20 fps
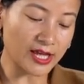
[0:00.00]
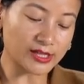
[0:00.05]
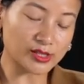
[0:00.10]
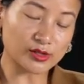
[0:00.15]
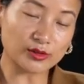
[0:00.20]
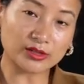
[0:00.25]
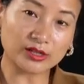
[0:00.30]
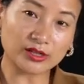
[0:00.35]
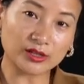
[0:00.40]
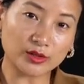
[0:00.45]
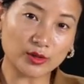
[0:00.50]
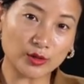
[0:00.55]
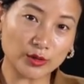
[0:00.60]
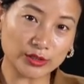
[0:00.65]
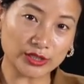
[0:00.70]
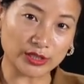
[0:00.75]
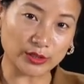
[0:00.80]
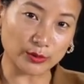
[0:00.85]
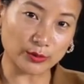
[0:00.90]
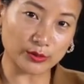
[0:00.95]
So the
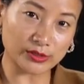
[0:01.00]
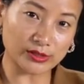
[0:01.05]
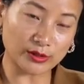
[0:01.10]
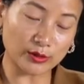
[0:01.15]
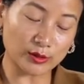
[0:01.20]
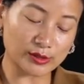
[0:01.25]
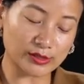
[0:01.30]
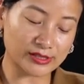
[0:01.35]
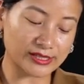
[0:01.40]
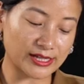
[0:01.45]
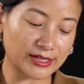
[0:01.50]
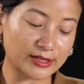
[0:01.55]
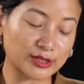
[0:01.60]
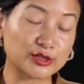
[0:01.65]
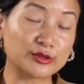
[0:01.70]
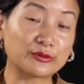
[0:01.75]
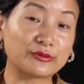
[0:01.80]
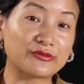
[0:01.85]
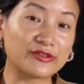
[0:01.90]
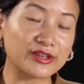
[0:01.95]
courtier also
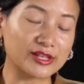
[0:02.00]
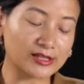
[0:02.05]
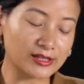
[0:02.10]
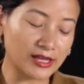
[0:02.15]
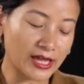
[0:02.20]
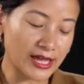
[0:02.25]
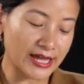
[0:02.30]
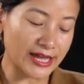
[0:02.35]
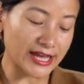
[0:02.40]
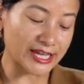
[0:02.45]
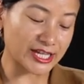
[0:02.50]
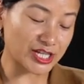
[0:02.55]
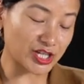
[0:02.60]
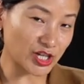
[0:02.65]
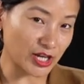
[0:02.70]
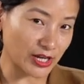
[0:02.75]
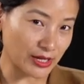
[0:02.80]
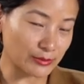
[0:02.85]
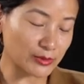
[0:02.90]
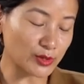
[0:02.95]
started to feel
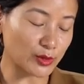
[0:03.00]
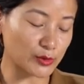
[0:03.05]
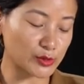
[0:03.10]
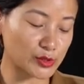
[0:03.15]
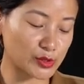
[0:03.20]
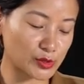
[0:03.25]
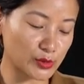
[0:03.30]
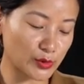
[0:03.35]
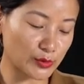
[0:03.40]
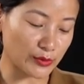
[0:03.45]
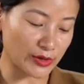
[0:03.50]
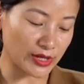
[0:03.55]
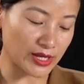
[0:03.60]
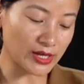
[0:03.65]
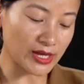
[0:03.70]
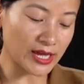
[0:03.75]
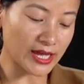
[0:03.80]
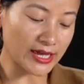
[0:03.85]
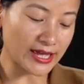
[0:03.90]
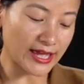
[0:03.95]
ashamed or
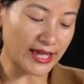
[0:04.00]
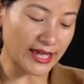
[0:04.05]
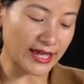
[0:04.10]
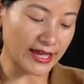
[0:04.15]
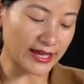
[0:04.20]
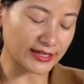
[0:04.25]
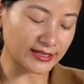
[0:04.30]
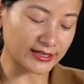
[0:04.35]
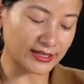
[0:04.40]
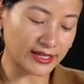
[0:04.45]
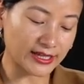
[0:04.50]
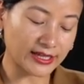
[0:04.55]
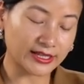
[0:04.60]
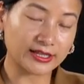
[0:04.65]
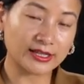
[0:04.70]
sorry and